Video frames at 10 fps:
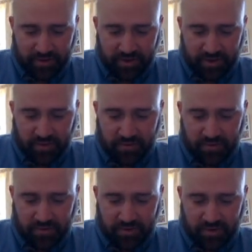So
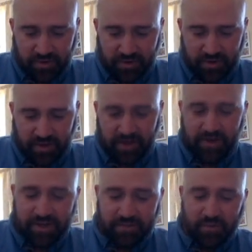there
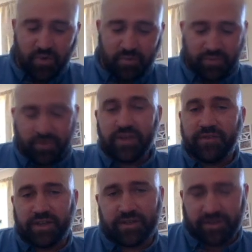is more
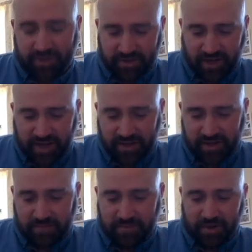previous
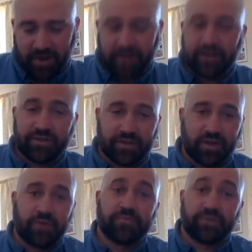understanding behind these
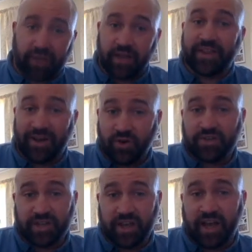terms and that
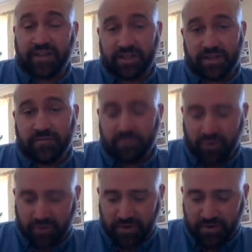adjective
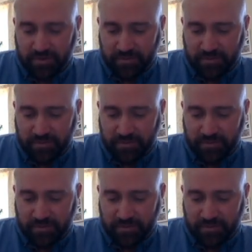modern